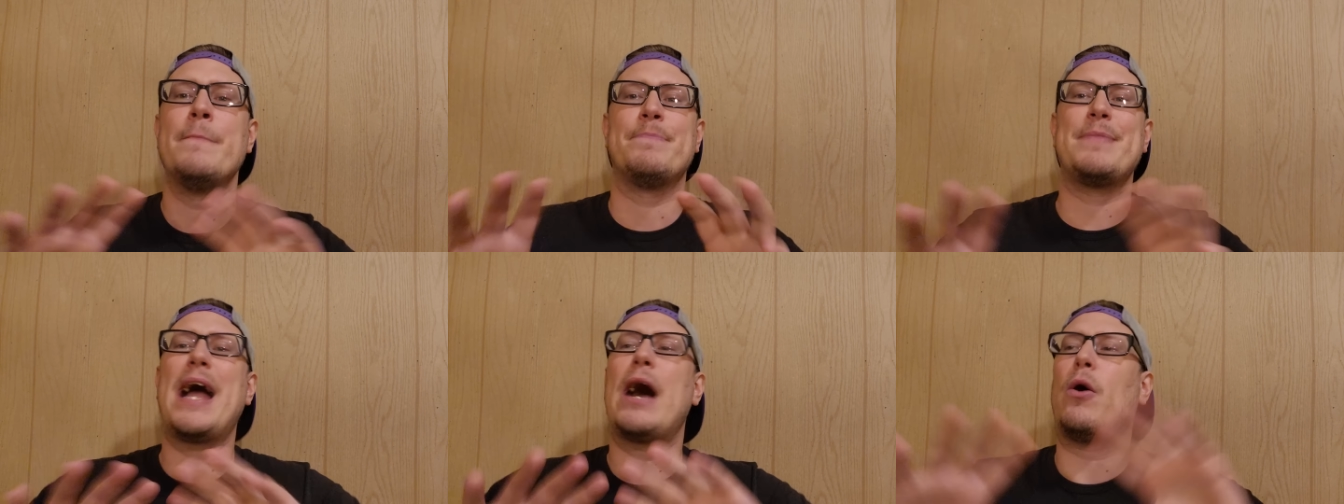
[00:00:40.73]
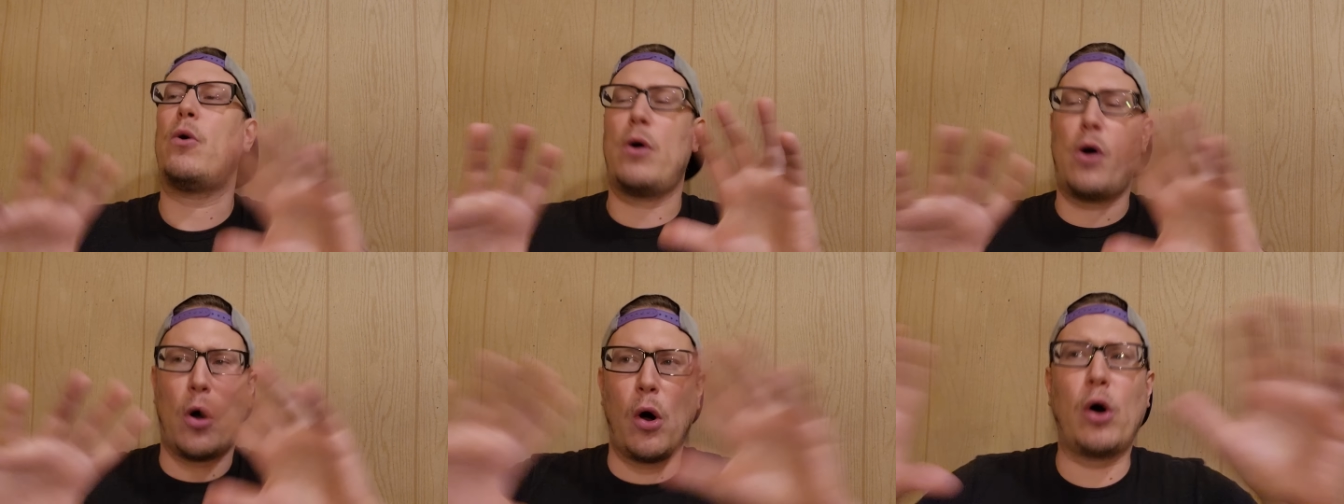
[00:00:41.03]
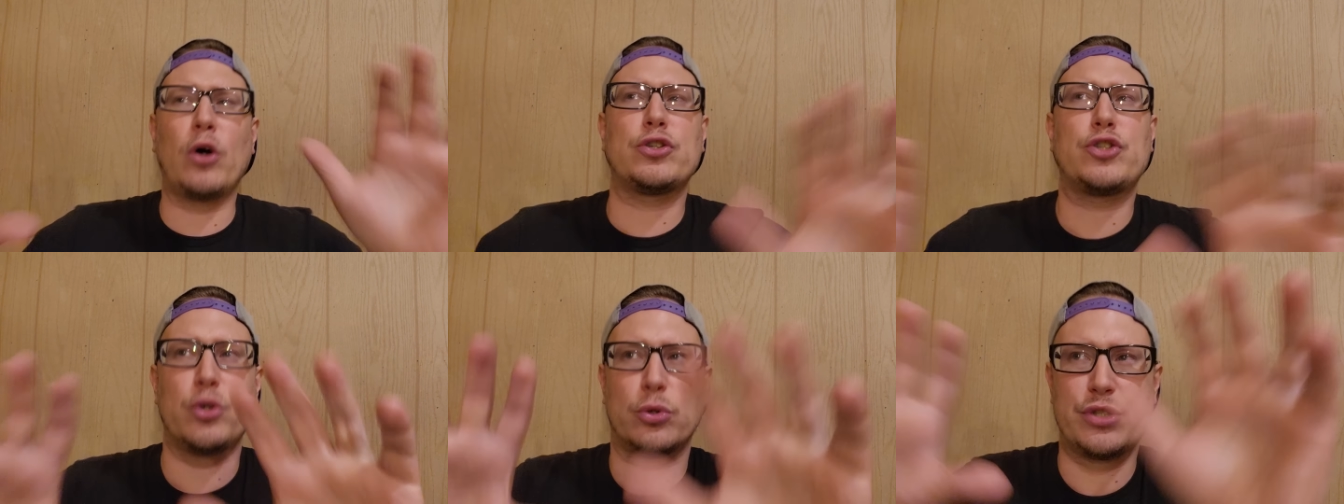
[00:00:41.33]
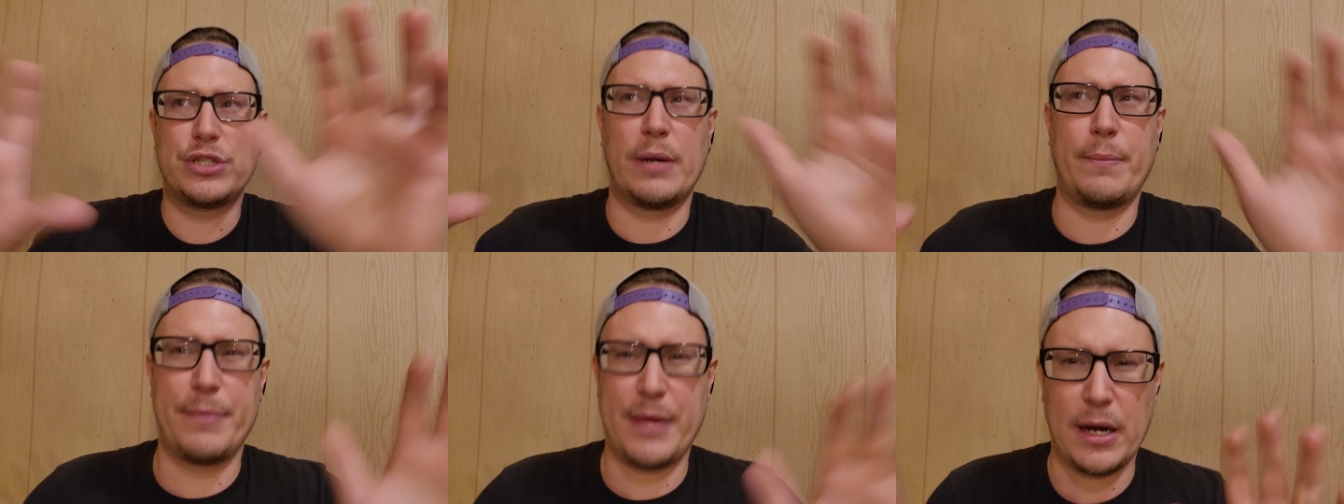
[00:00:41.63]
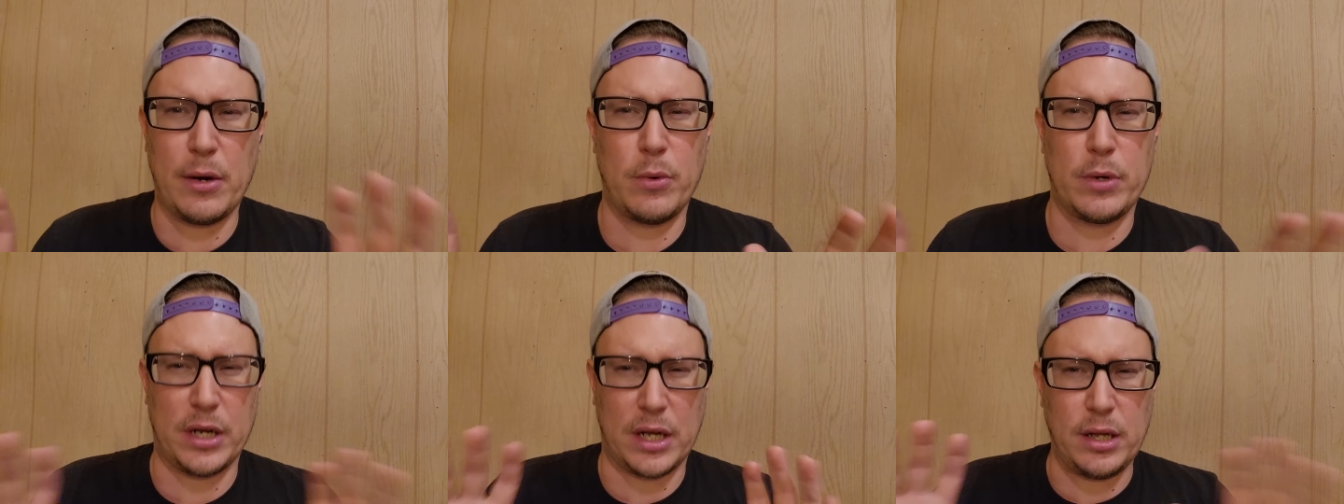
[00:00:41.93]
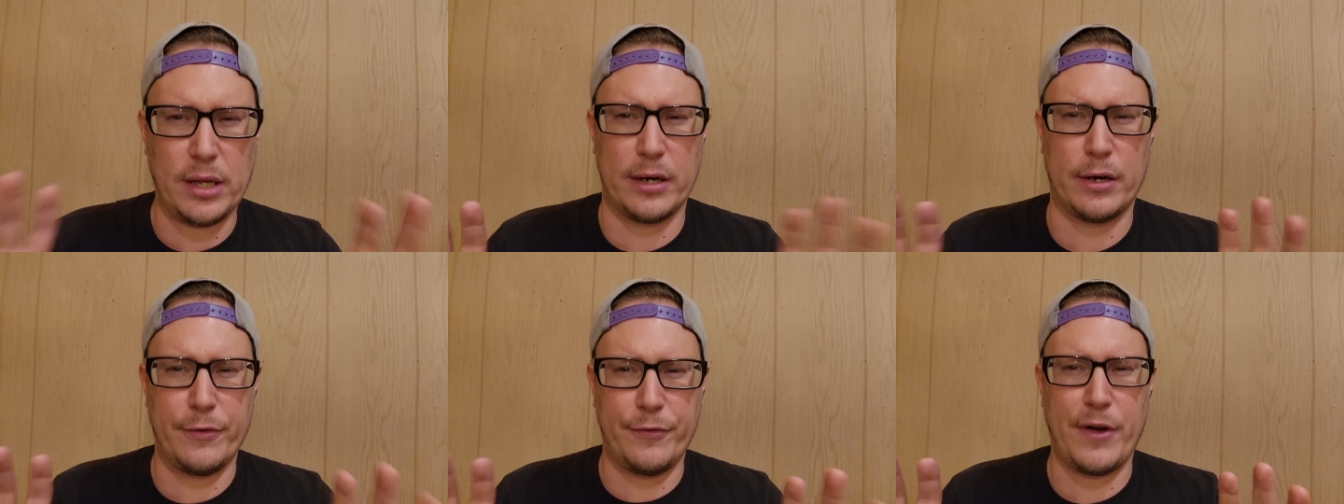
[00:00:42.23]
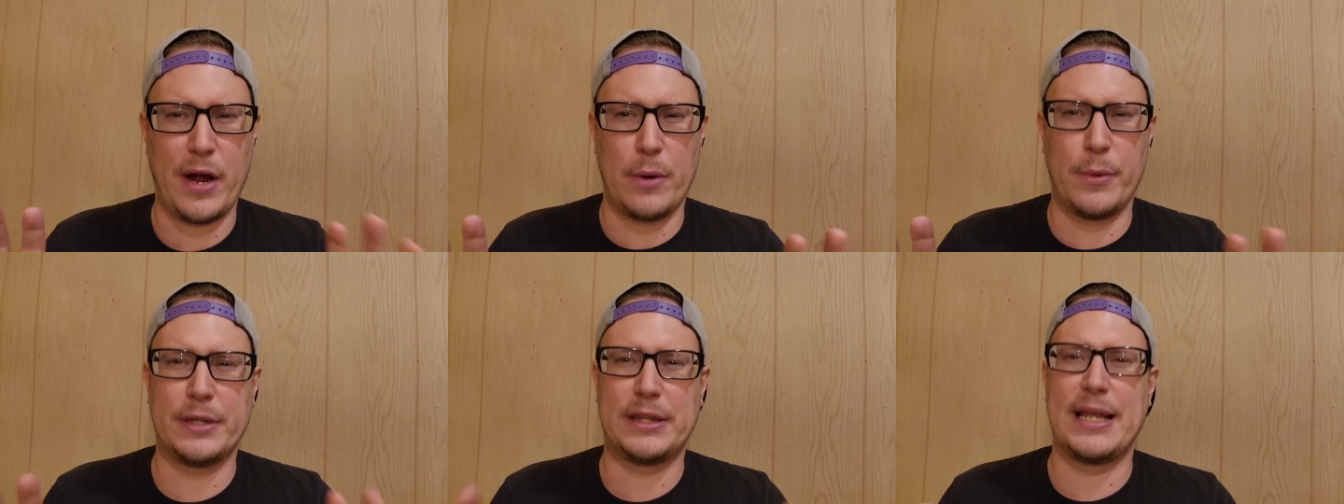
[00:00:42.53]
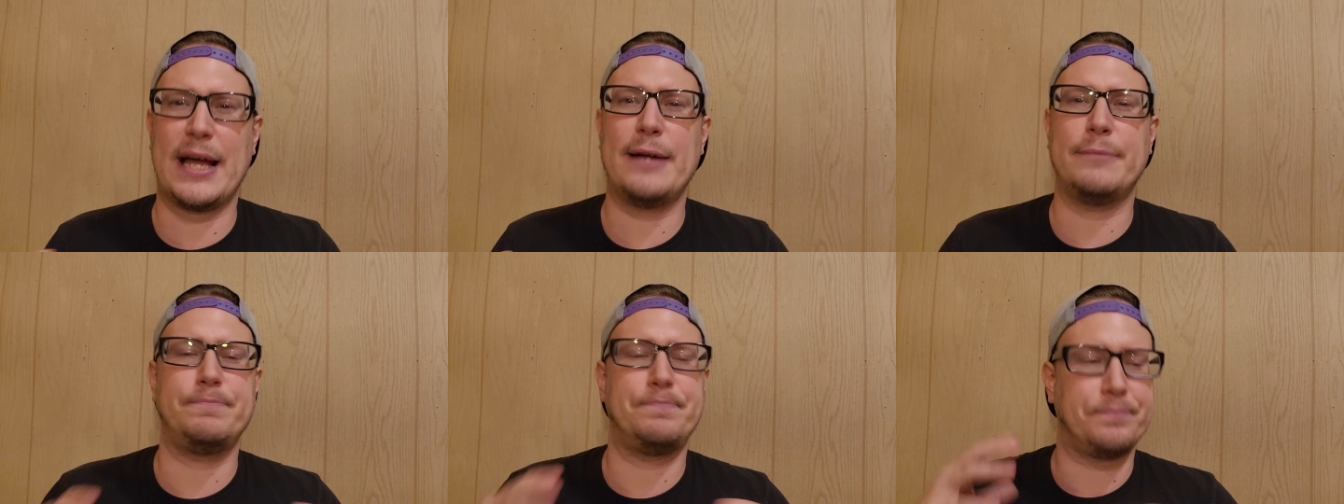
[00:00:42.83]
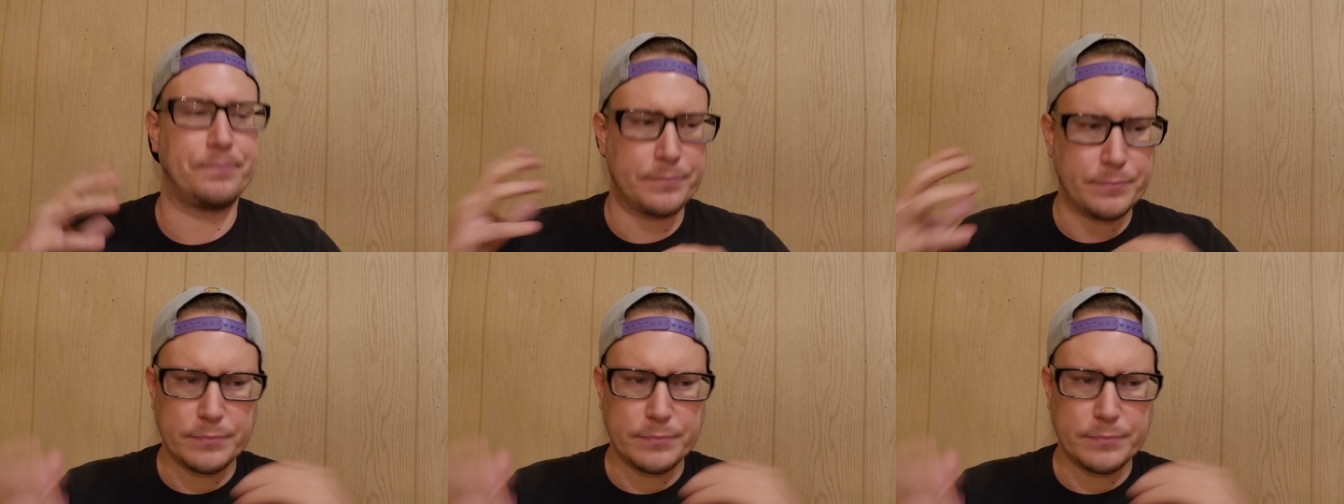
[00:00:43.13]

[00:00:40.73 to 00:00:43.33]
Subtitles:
Now, also something that I want to clarify with that,